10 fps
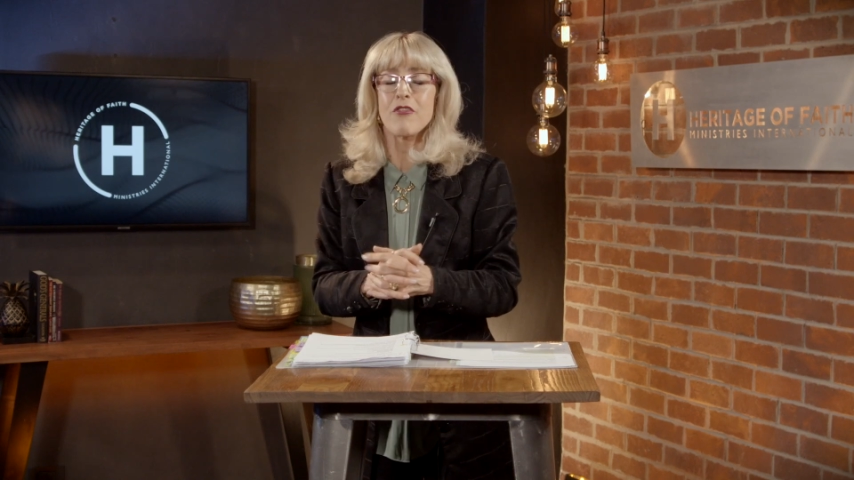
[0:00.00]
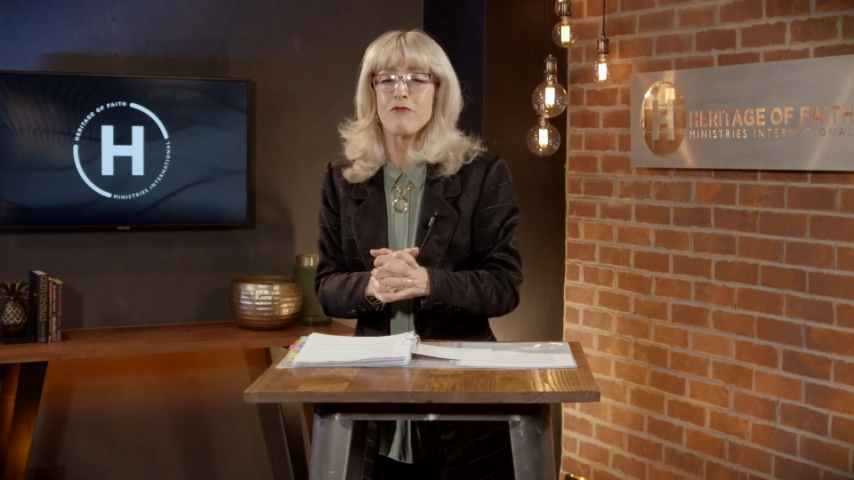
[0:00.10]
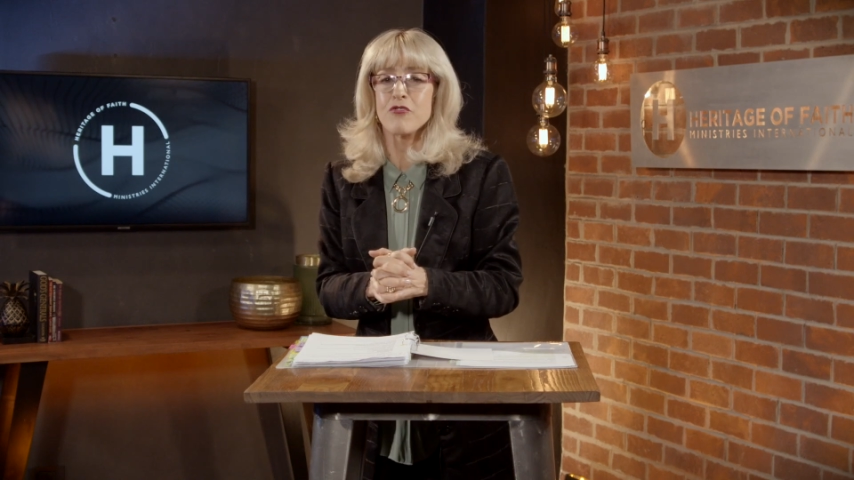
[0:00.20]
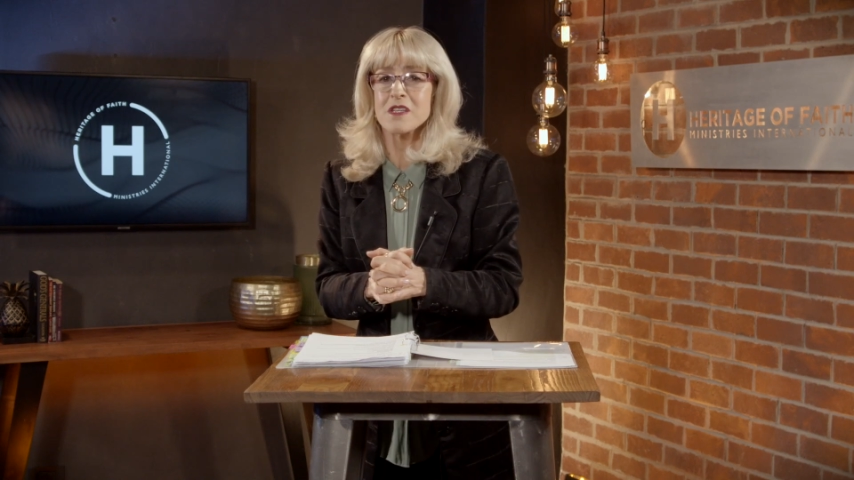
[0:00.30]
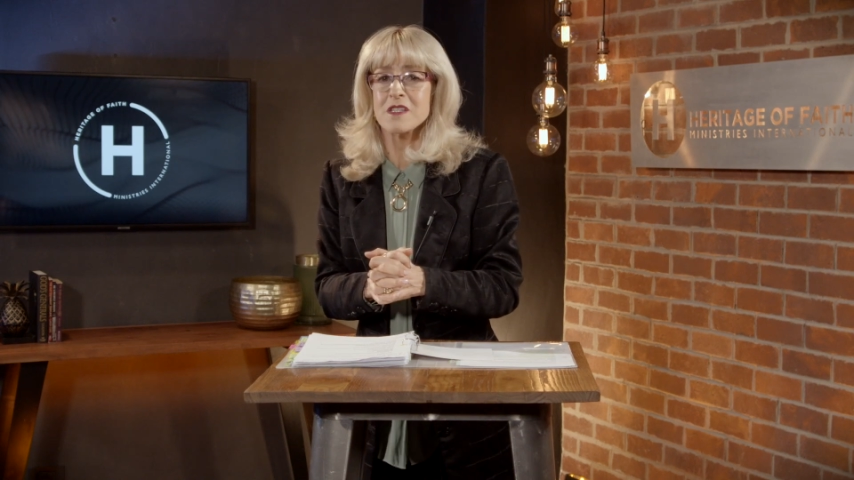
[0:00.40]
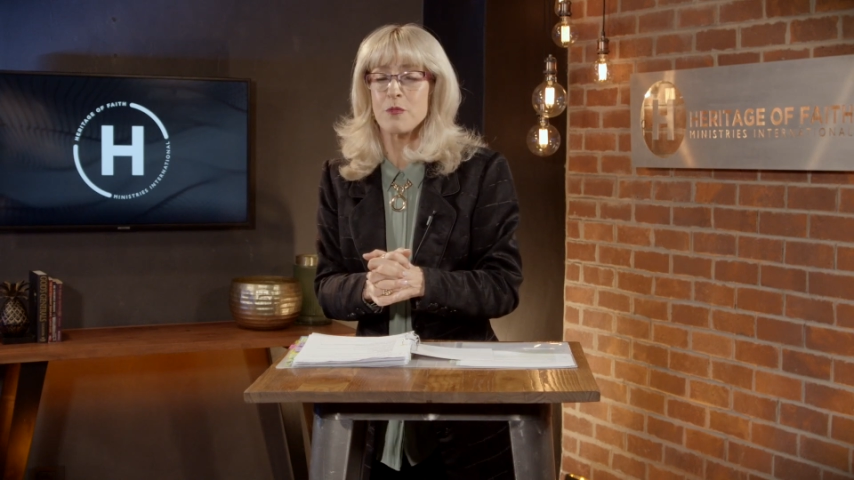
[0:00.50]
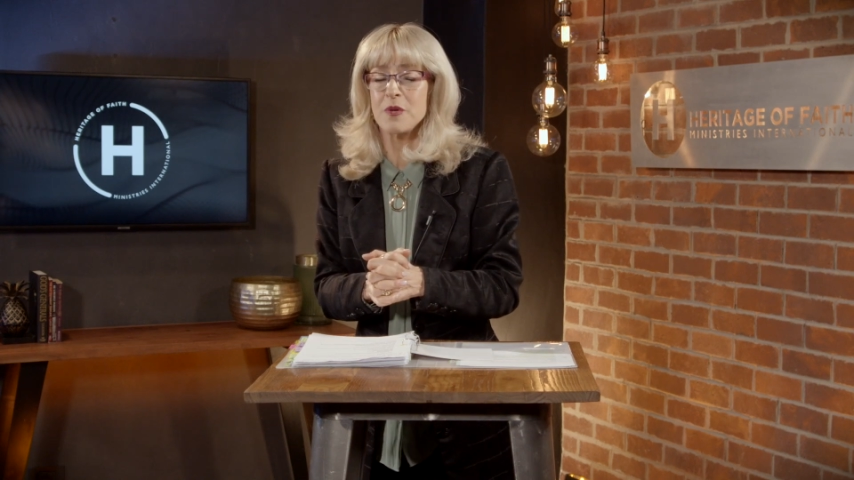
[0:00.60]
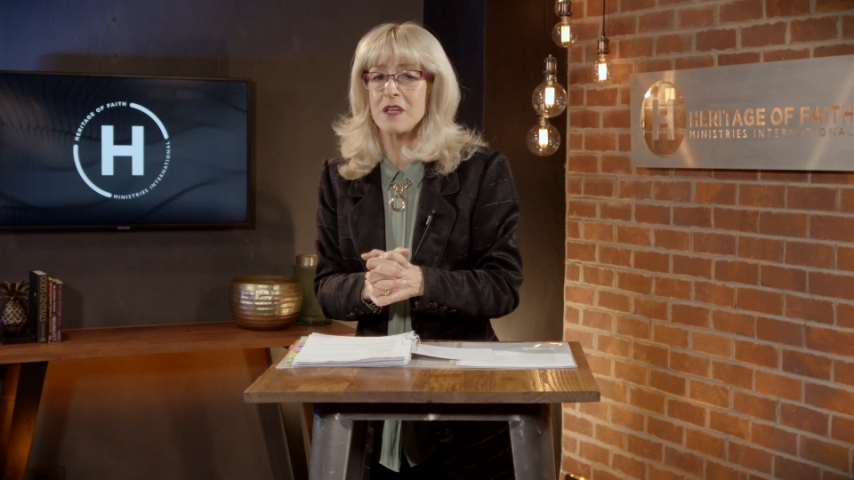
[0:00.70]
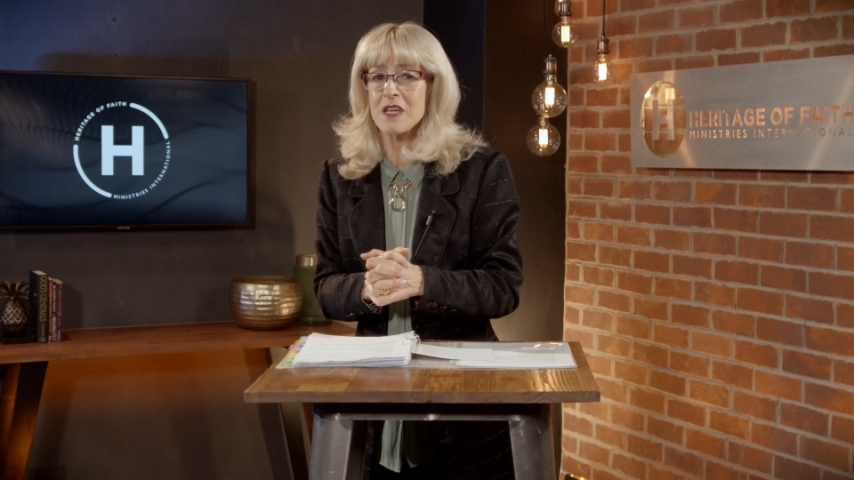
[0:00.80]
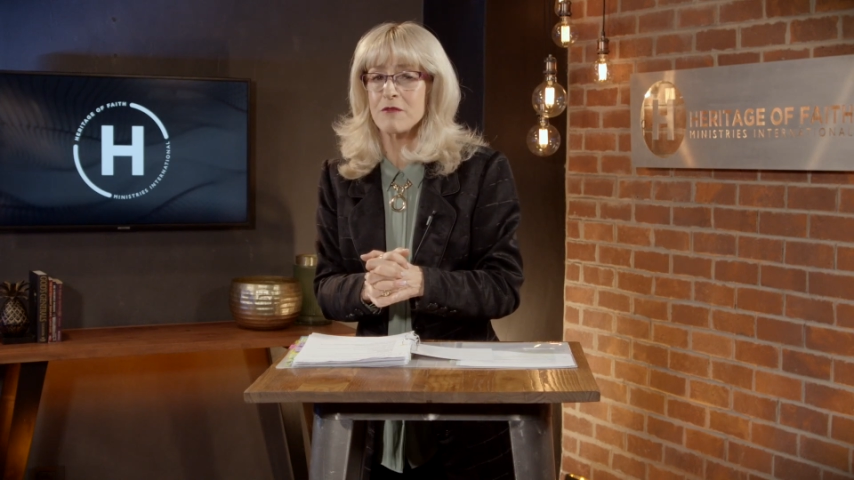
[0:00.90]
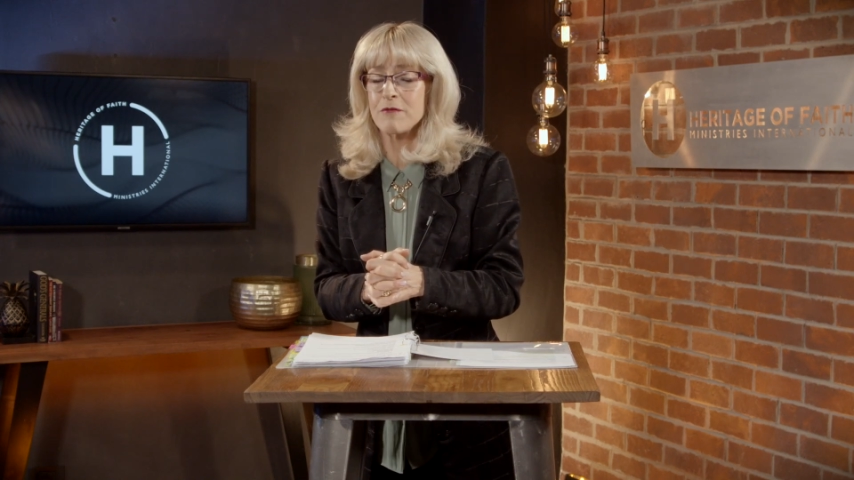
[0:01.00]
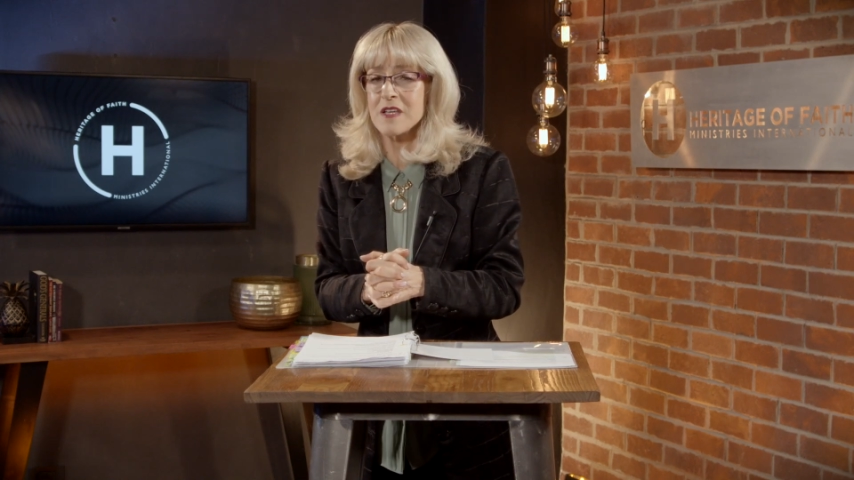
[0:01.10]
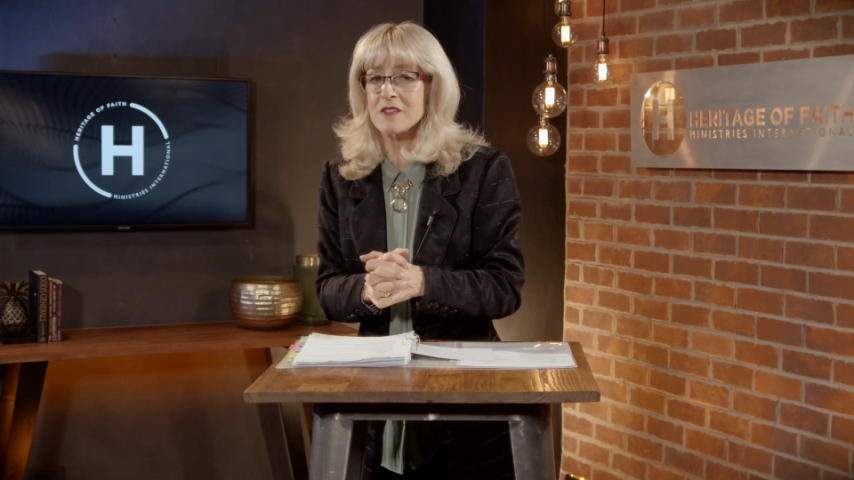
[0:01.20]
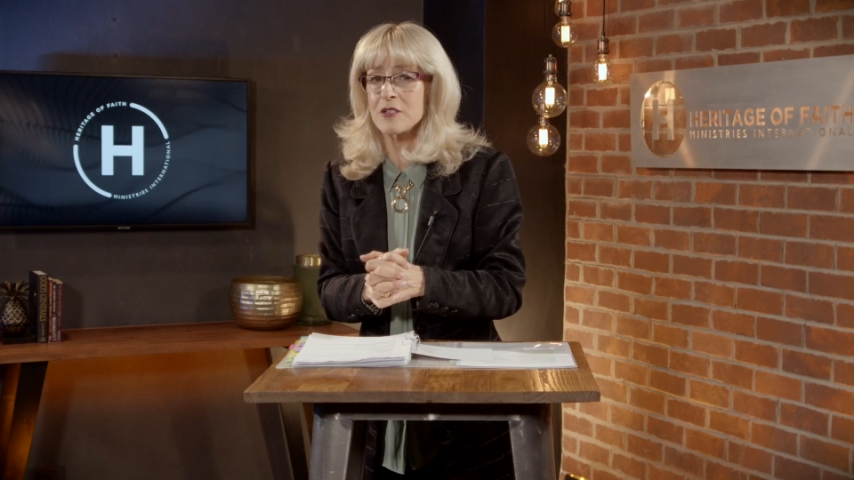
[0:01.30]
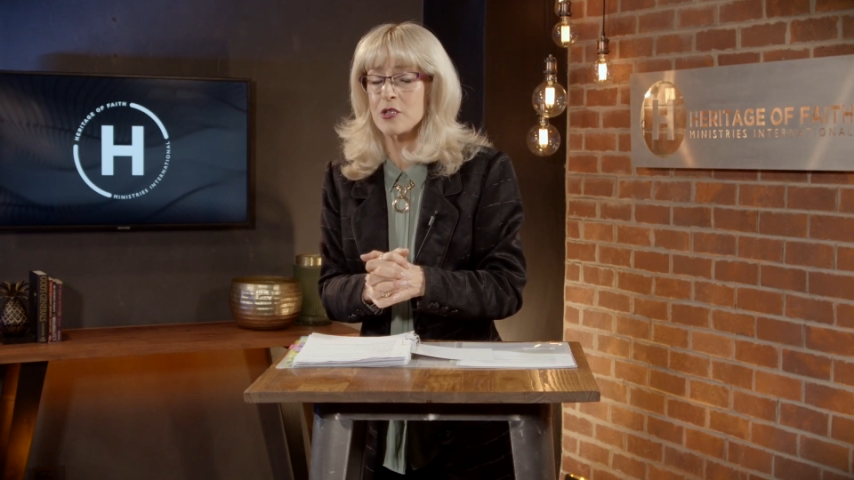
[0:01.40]
for this obedient
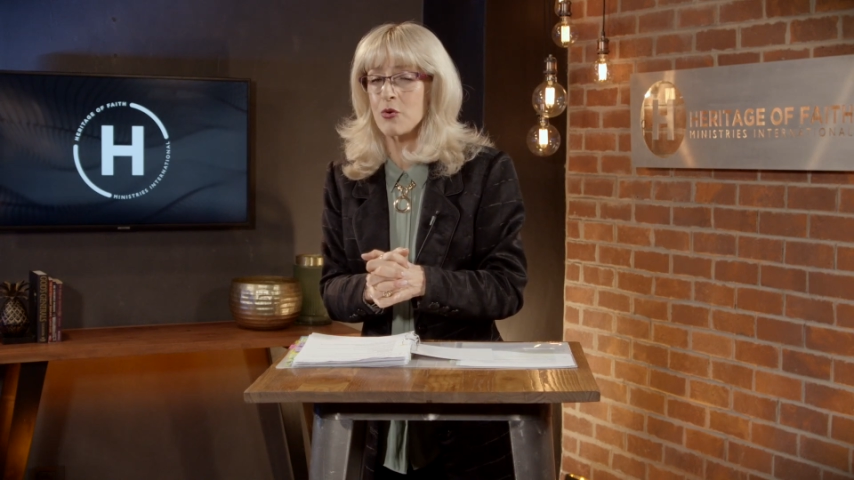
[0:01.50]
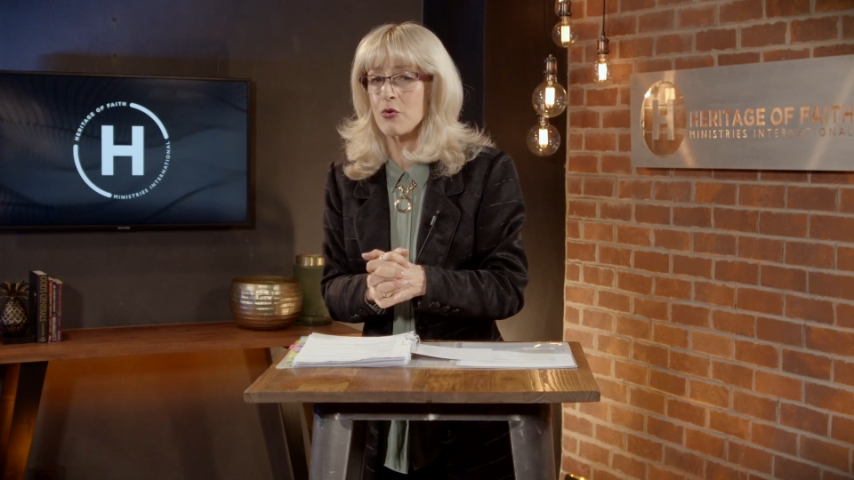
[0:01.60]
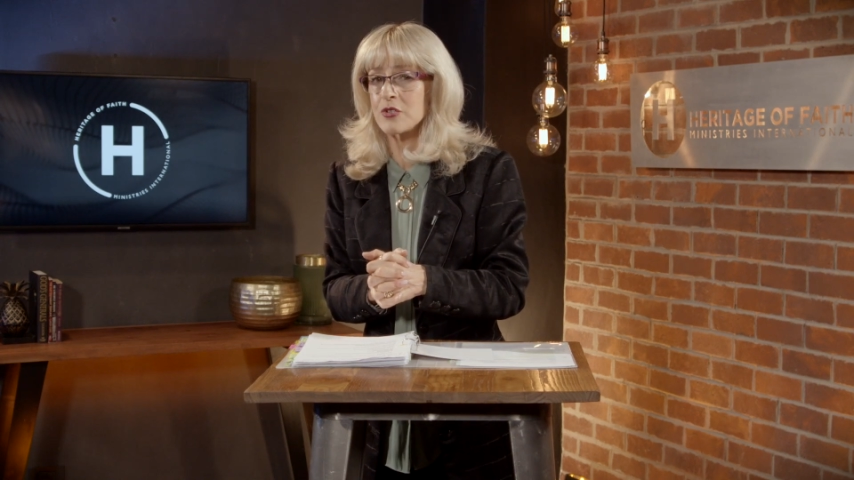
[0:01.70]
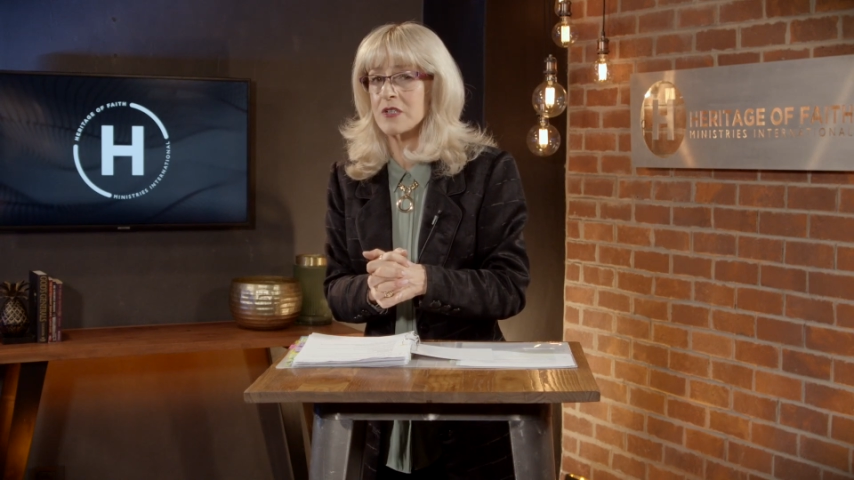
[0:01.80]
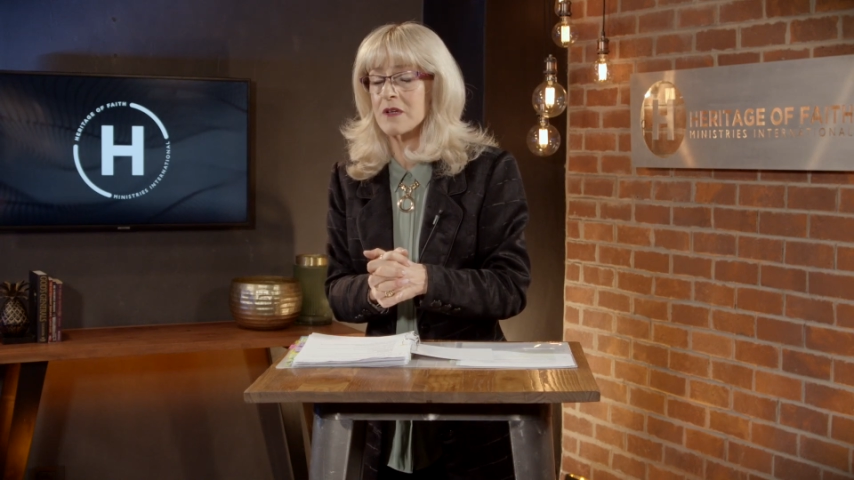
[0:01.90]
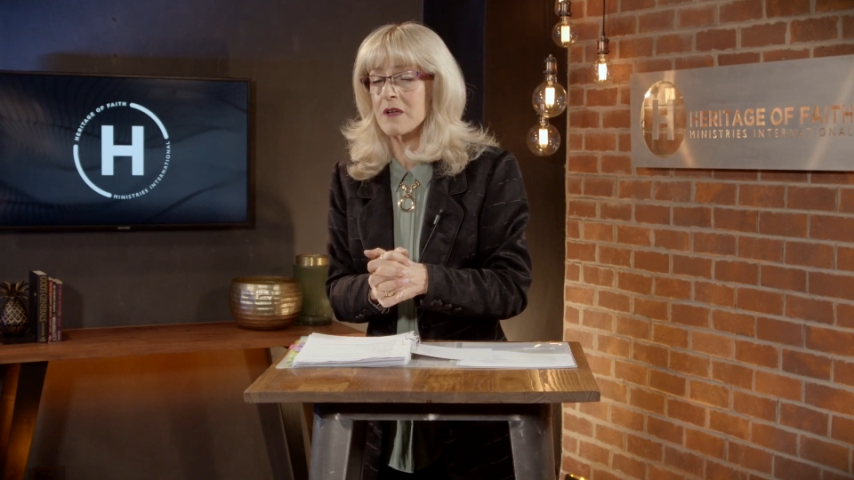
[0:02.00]
vessel, Lord,